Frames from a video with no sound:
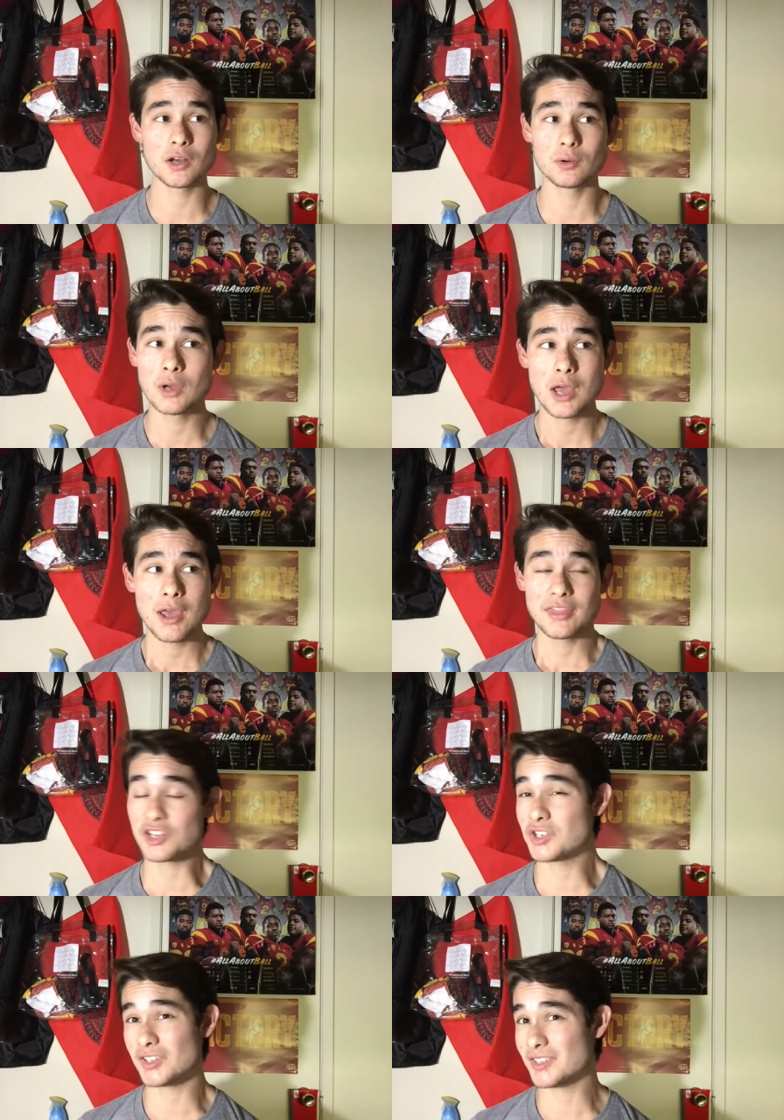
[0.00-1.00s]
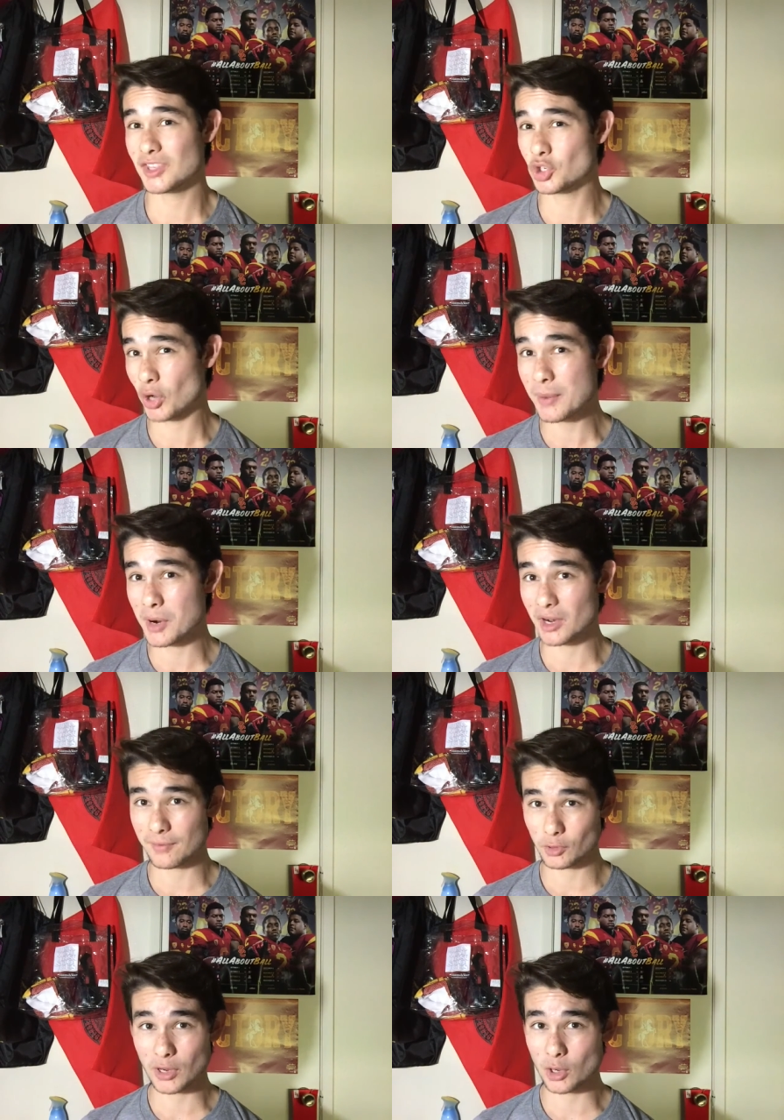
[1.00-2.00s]
know, that's just trademark of
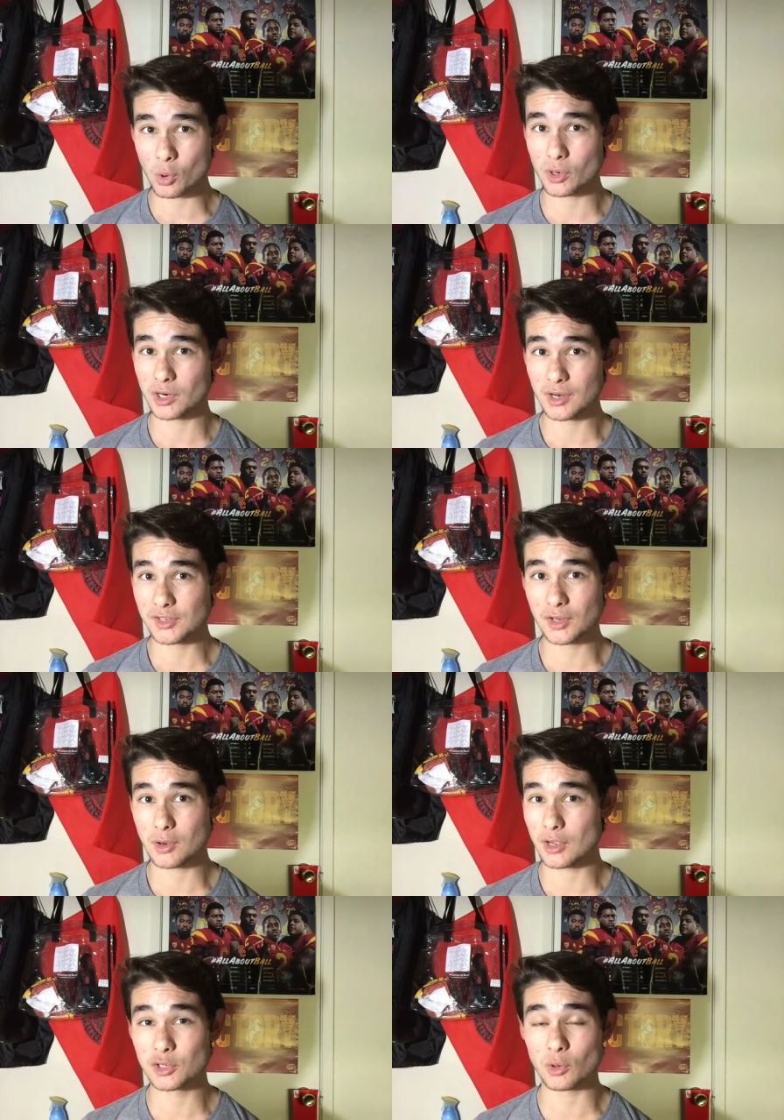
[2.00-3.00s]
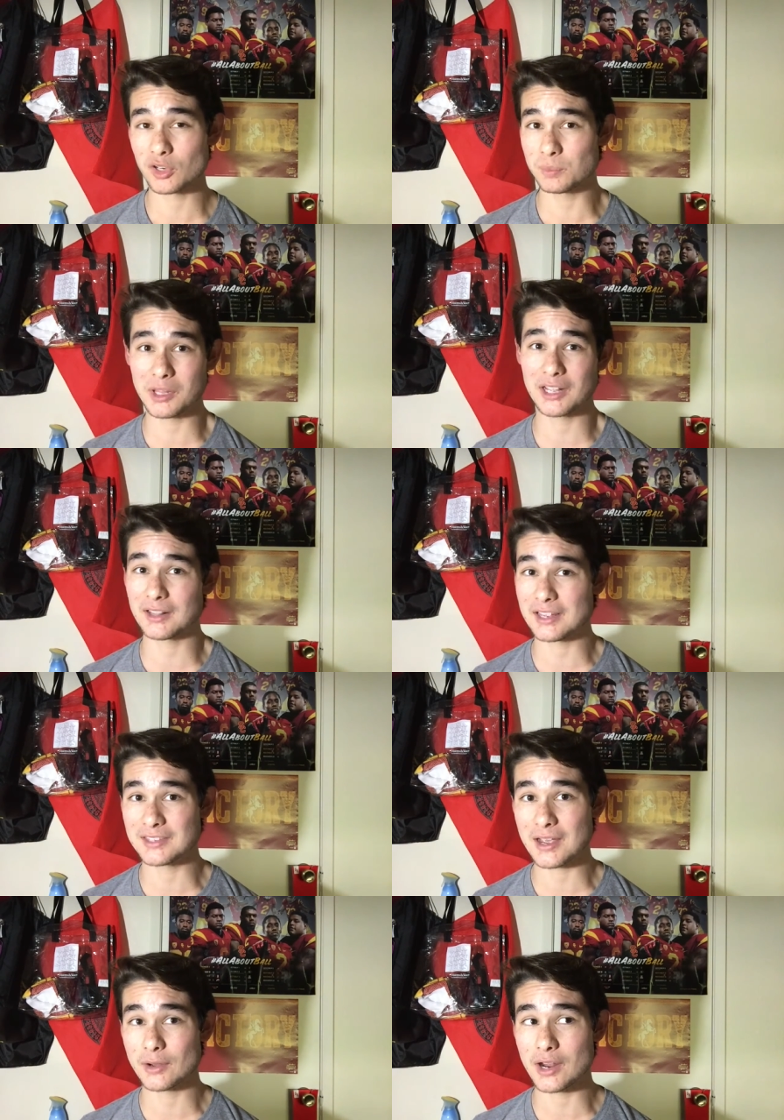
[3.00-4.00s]
a great corner. So Adoree's playing lights
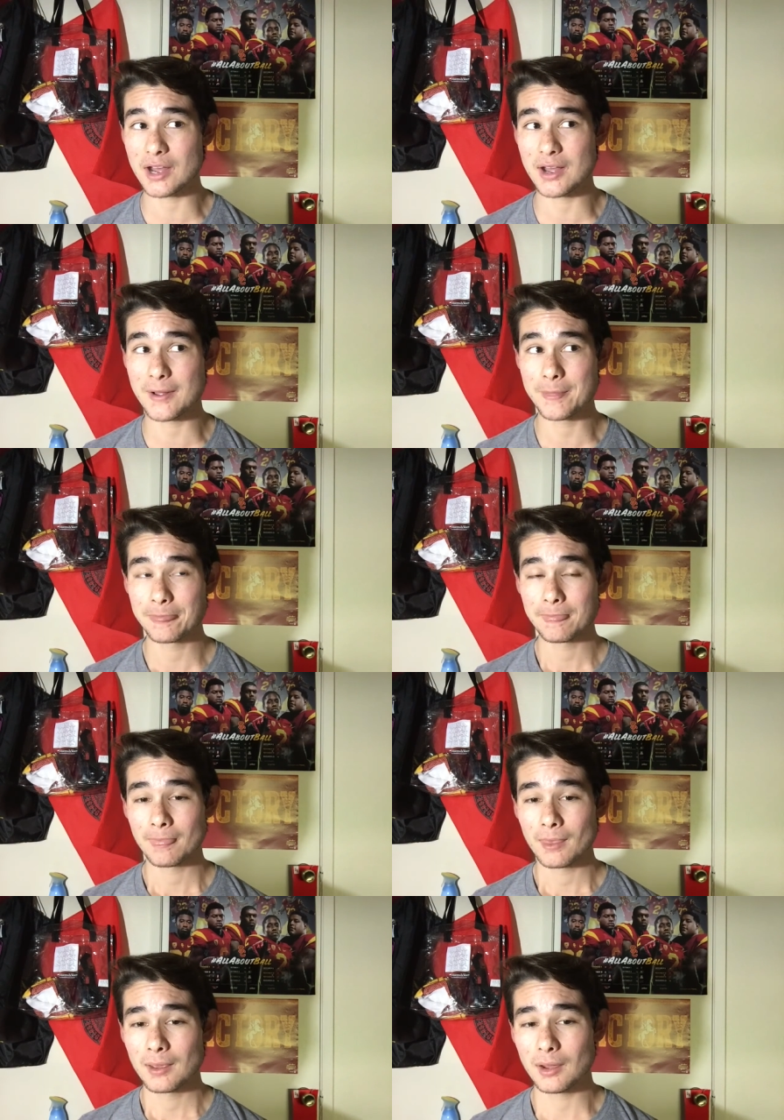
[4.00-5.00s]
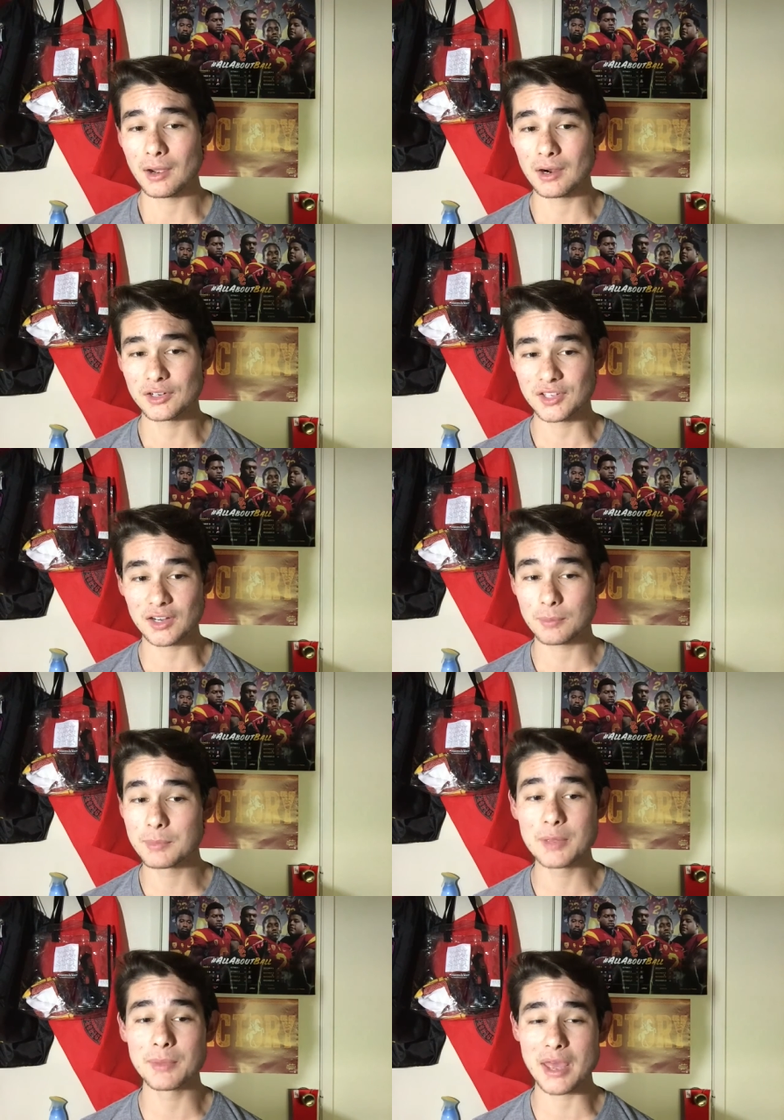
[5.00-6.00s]
out. Uh, our second
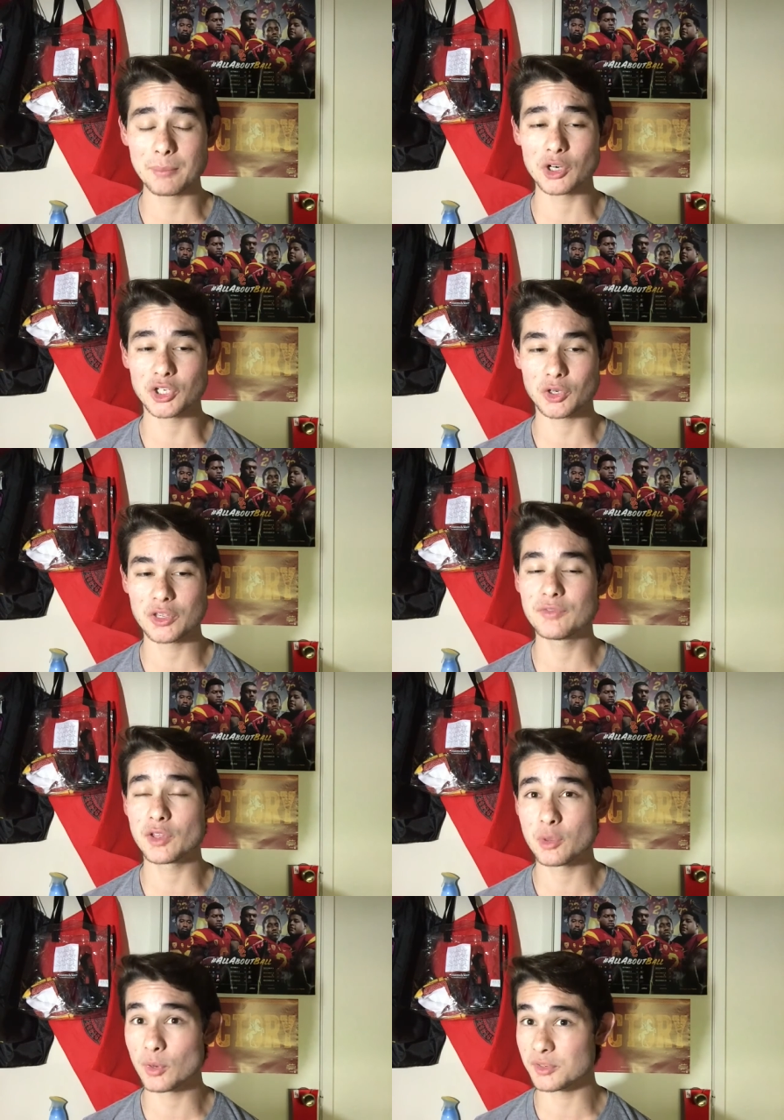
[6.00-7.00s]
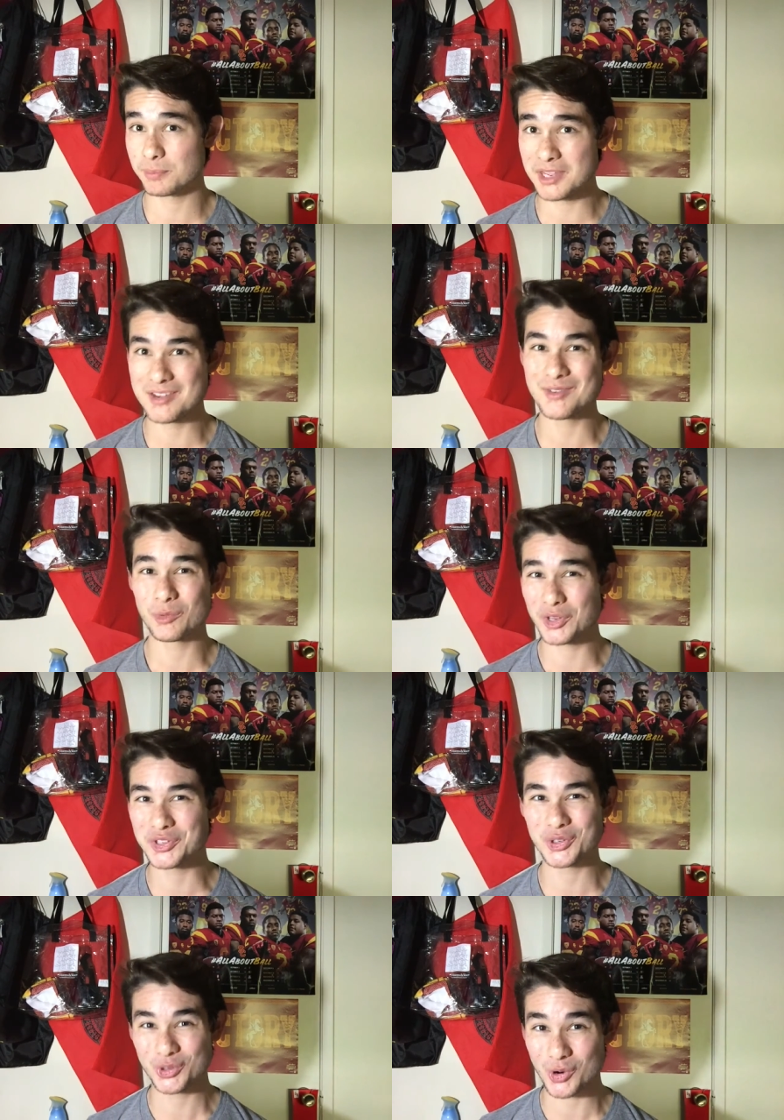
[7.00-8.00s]
man, Marshall, even though he was beat once
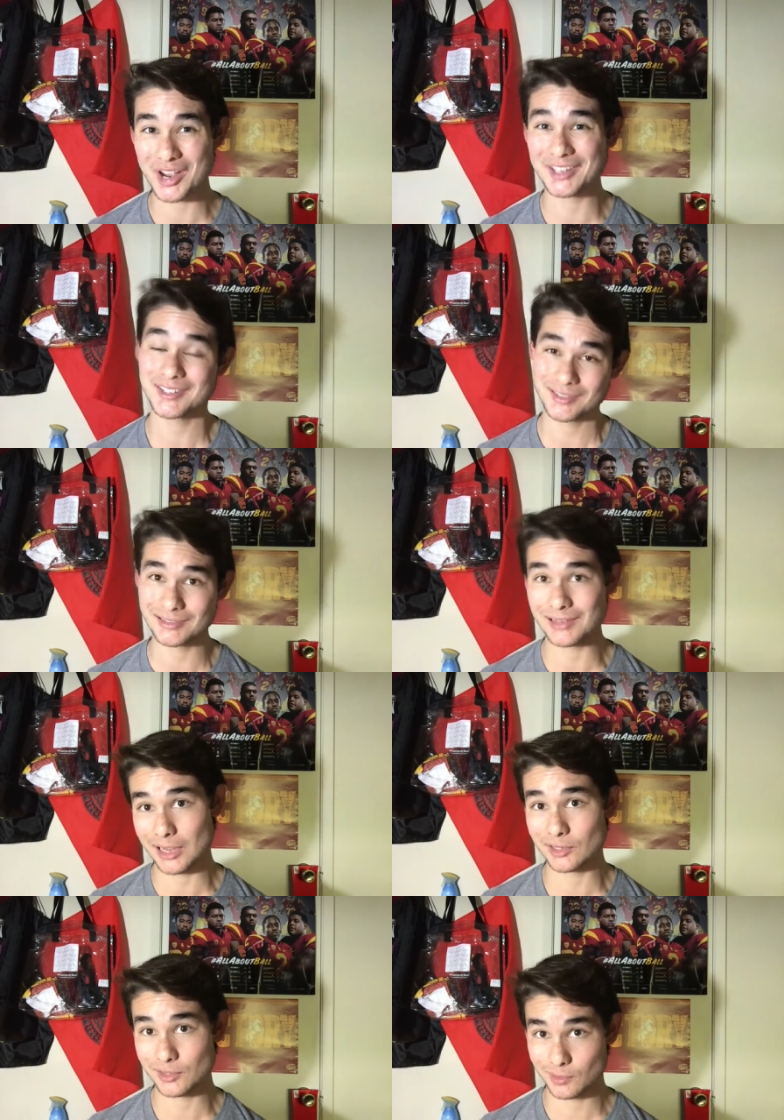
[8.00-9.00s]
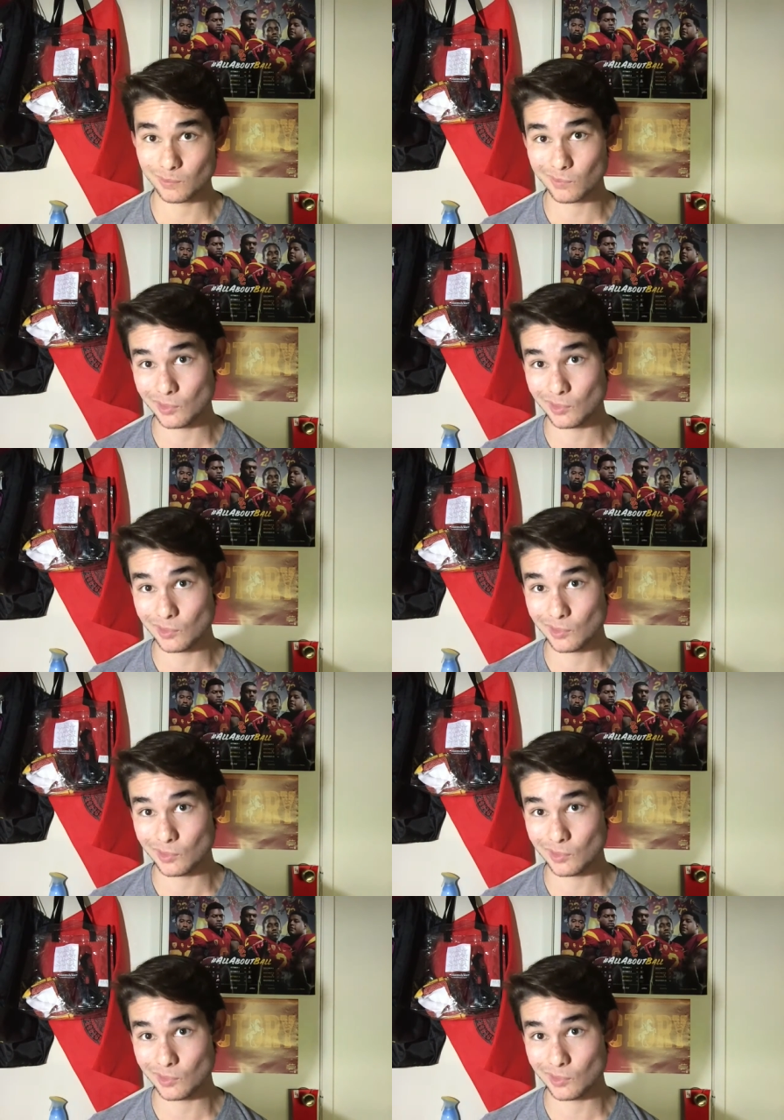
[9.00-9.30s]
or twice, you know, as...